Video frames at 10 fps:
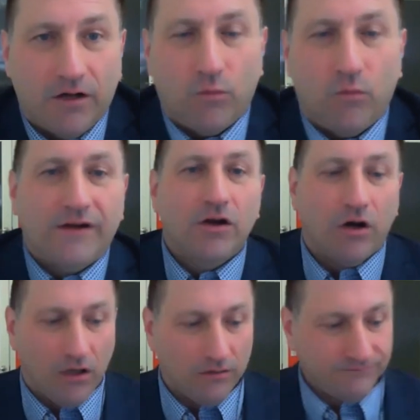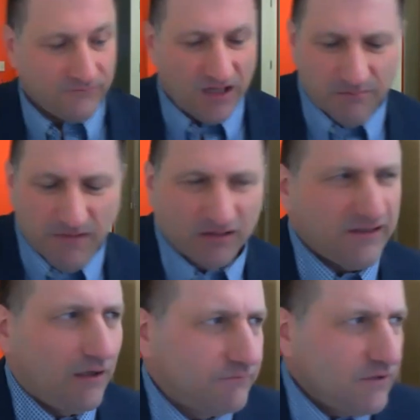on one call, not a
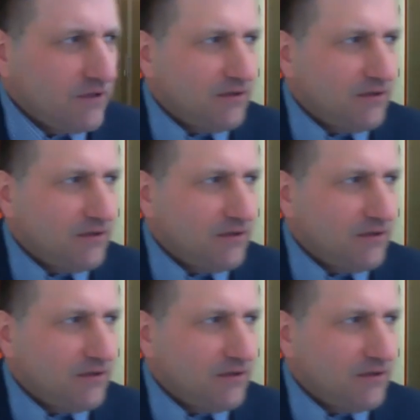meltdown.